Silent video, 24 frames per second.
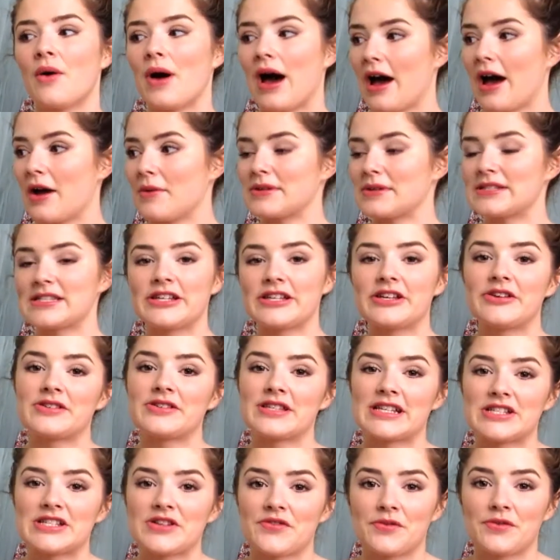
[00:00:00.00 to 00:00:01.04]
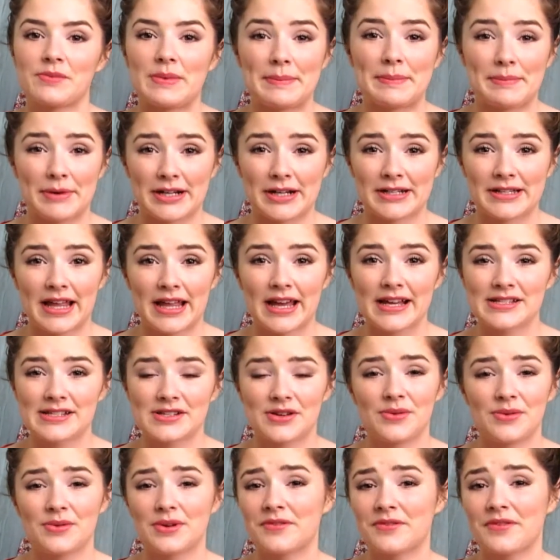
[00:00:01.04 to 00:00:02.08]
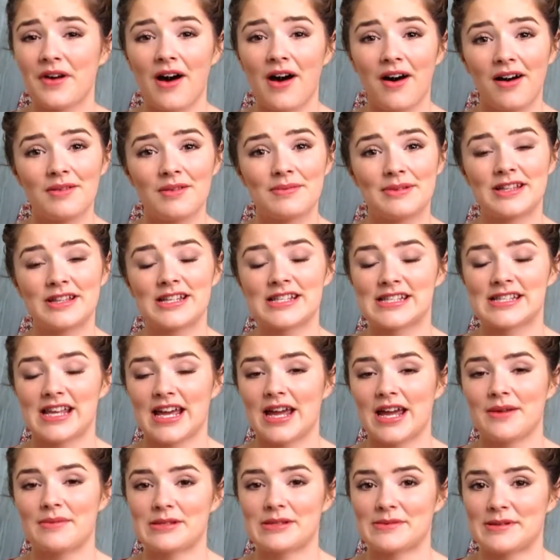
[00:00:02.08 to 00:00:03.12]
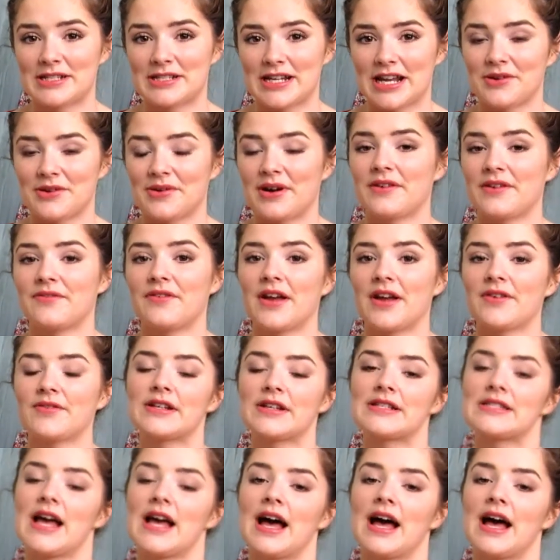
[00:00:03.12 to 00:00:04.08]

I was still using stuff for my birthday, so it would have all been the same as my January favourites,